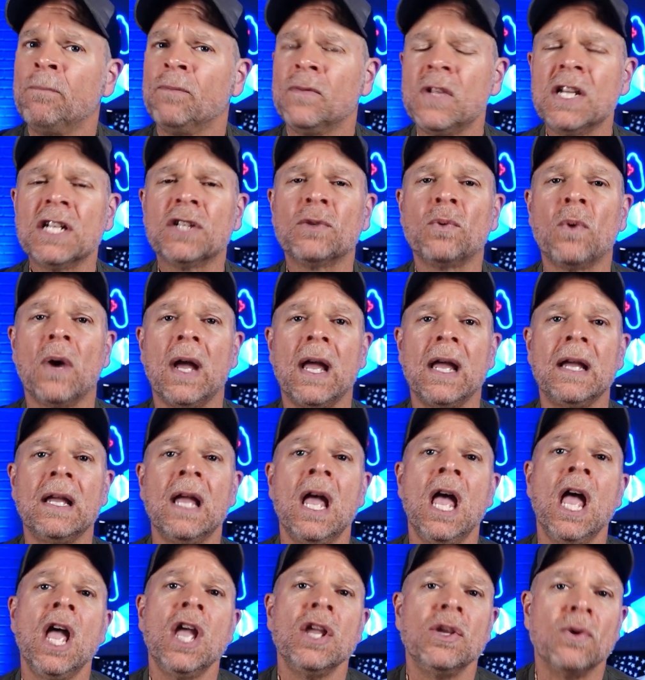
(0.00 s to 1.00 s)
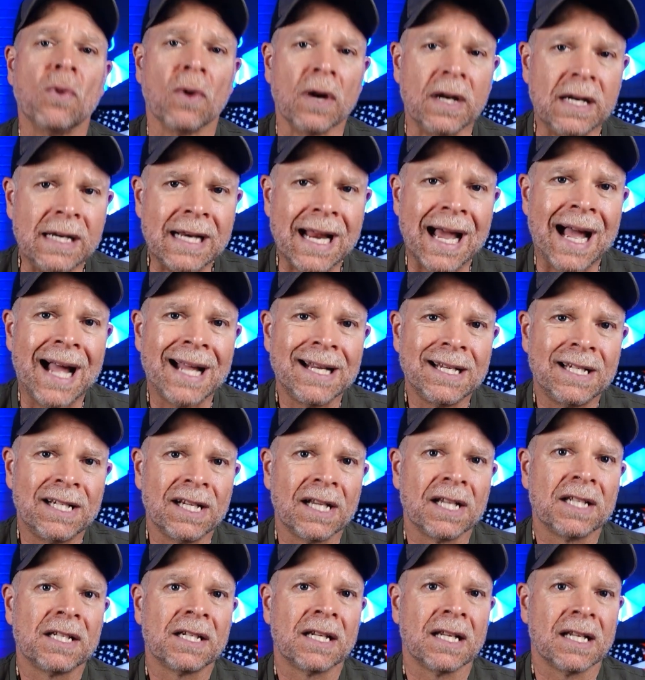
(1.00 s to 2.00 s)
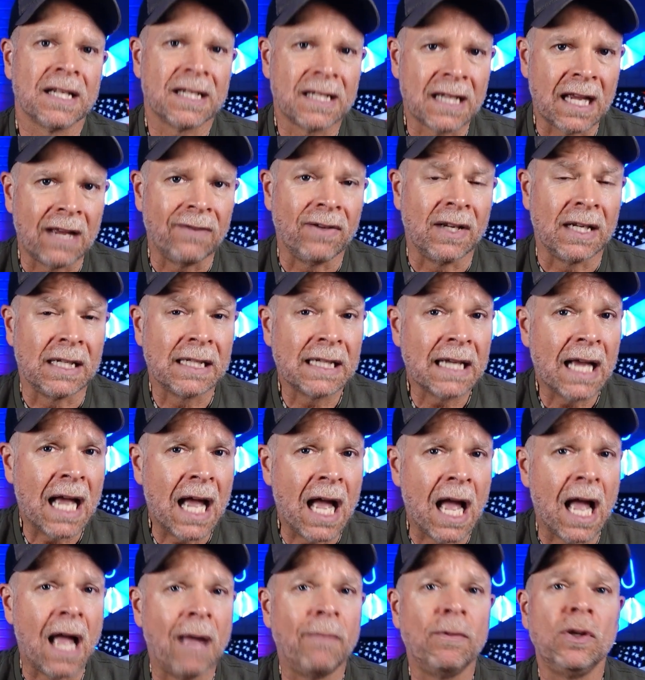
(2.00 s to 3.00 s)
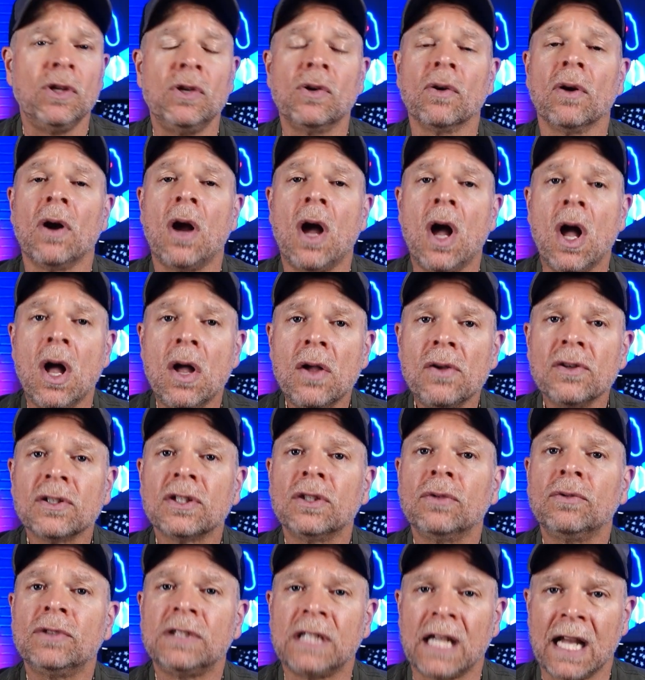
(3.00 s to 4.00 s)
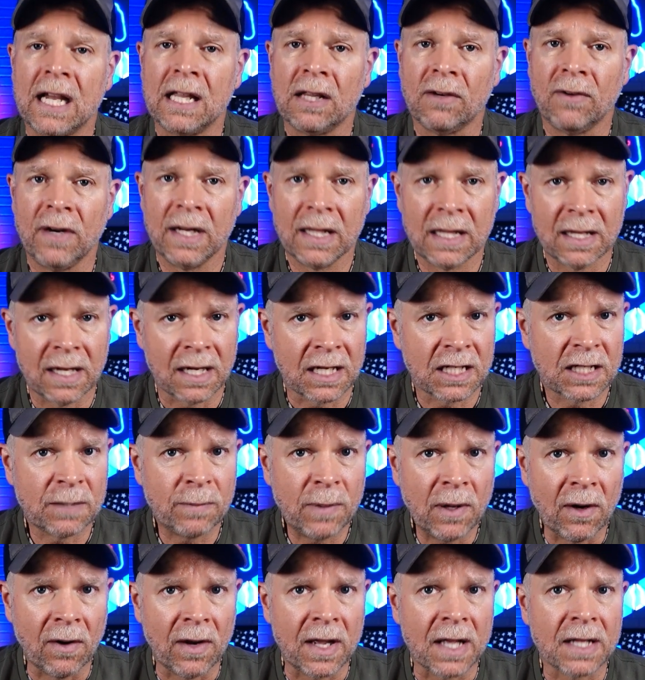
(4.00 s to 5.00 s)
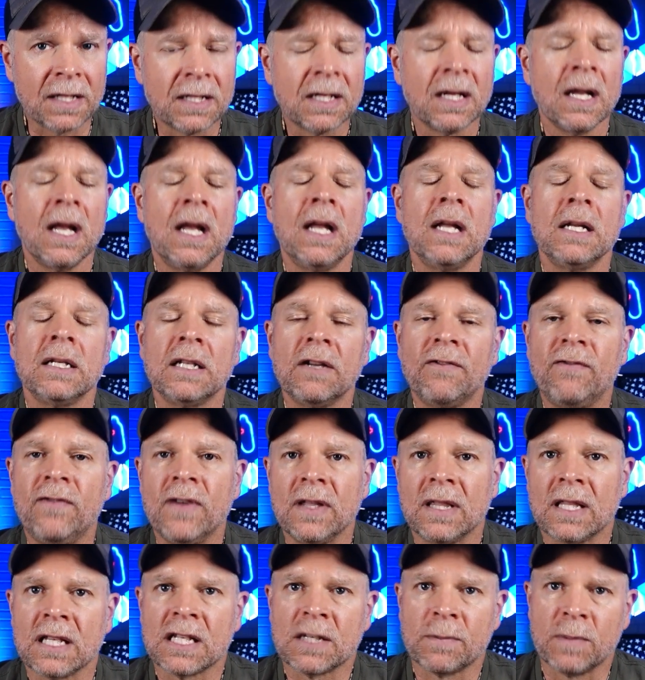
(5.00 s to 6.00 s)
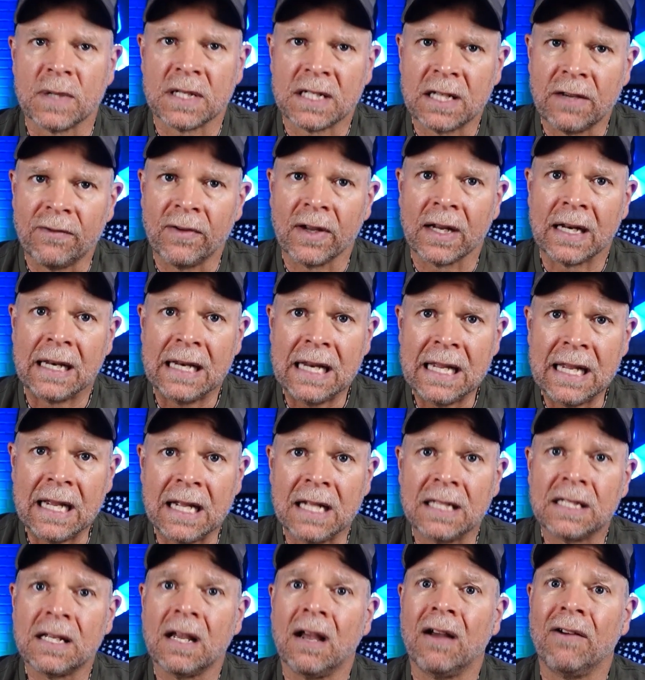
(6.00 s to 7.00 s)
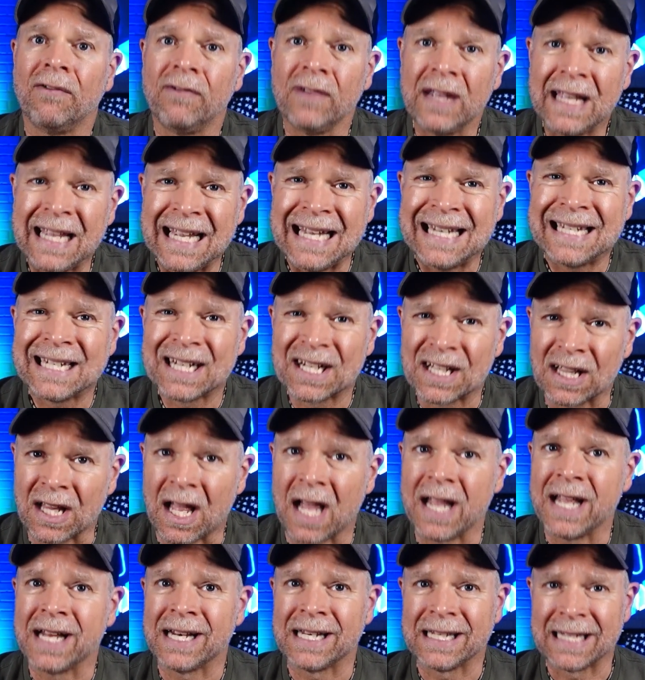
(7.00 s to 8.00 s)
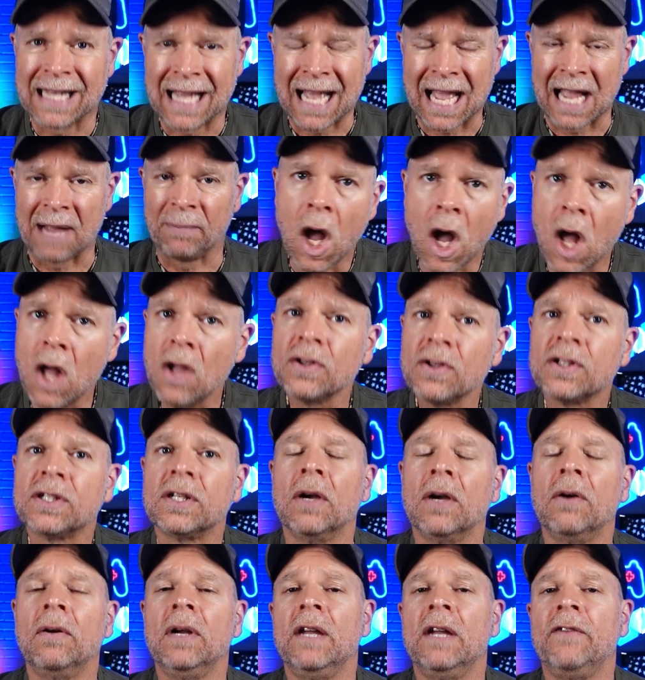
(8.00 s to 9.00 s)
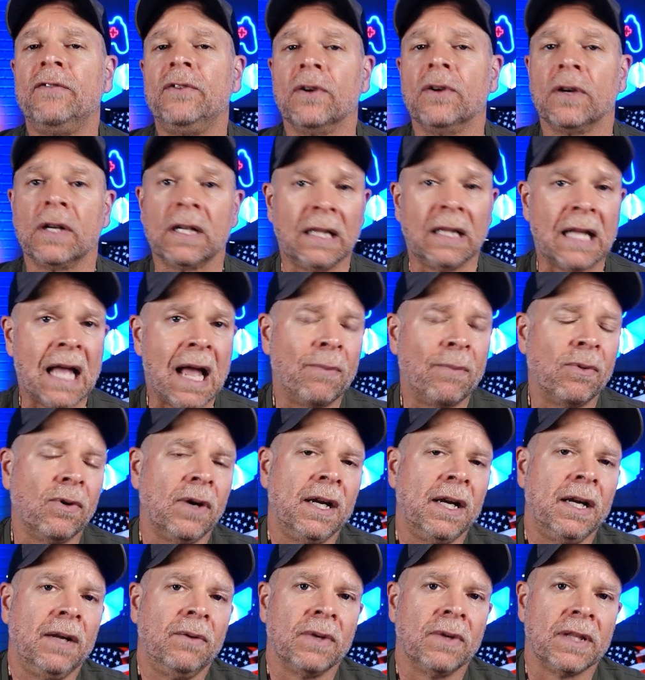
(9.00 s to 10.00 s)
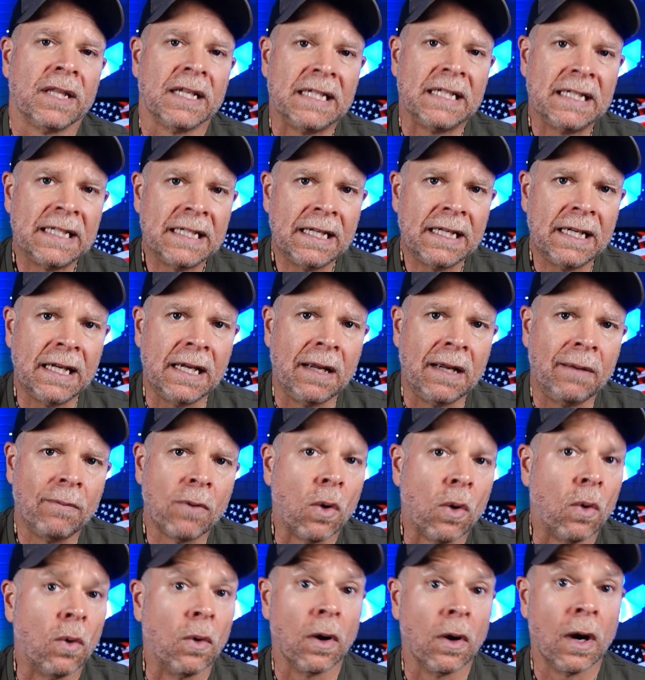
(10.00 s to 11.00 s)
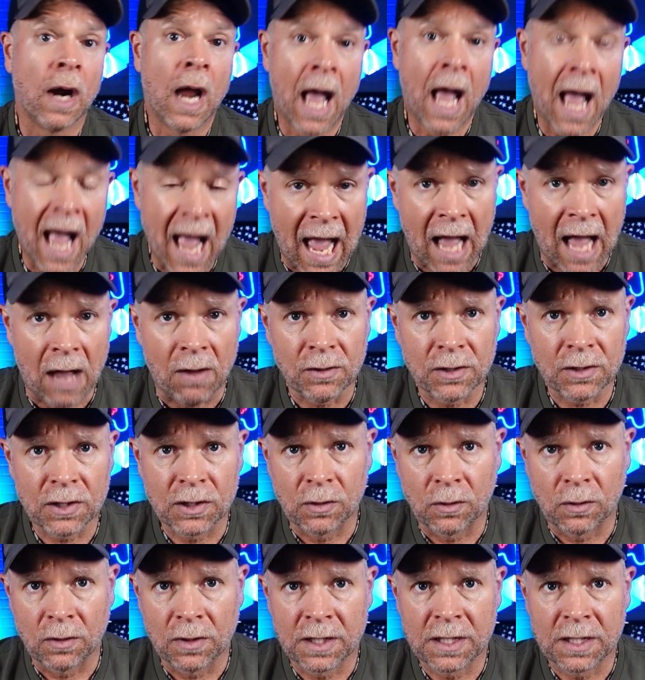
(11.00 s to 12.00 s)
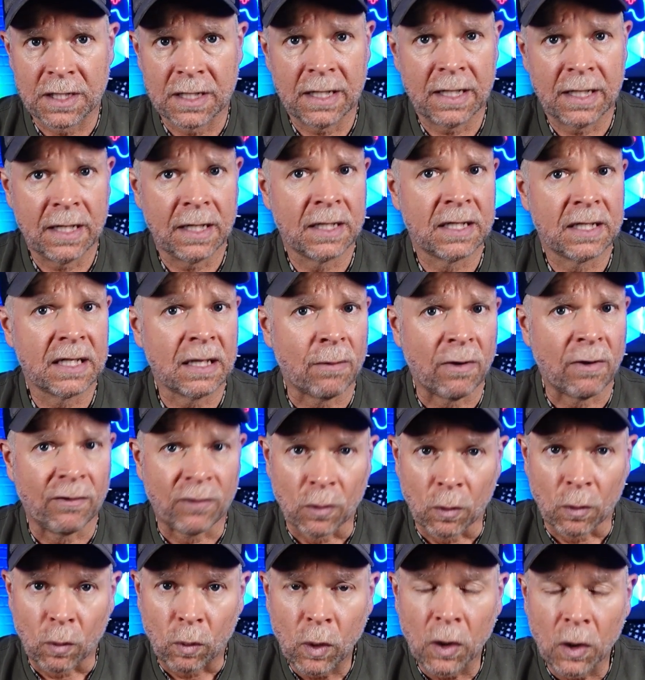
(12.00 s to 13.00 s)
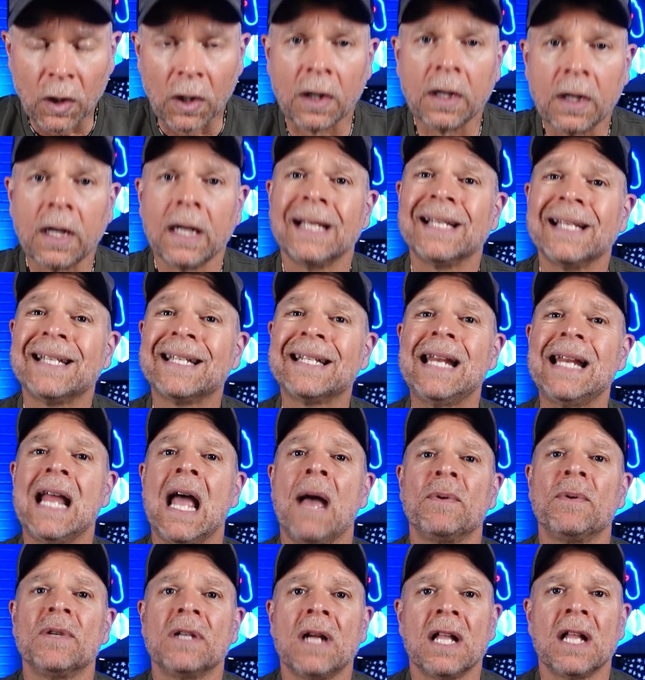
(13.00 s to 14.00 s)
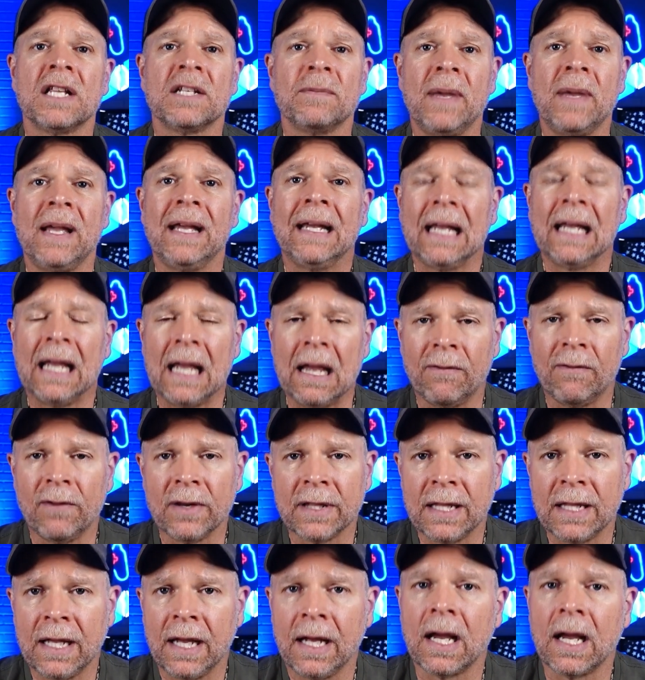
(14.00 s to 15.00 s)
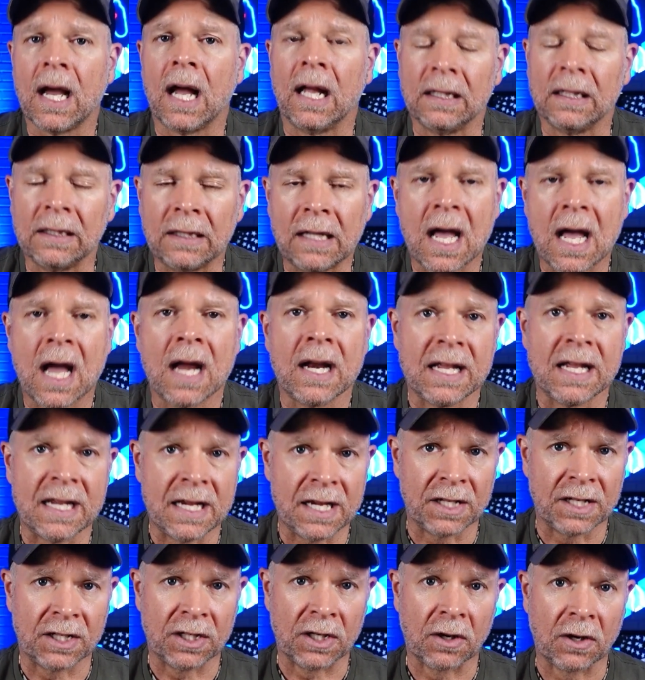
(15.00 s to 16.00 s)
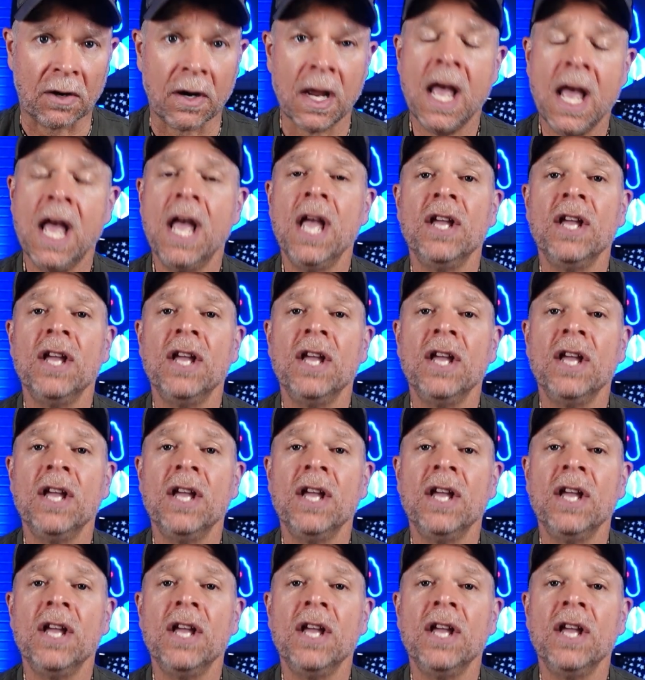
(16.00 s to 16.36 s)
This way, you are not just saving time, you're also tailoring the experience to fit the specific needs of each client type. Also, if you're collaborating with a team or outsourcing some of your work, snapshots make everything a lot easier.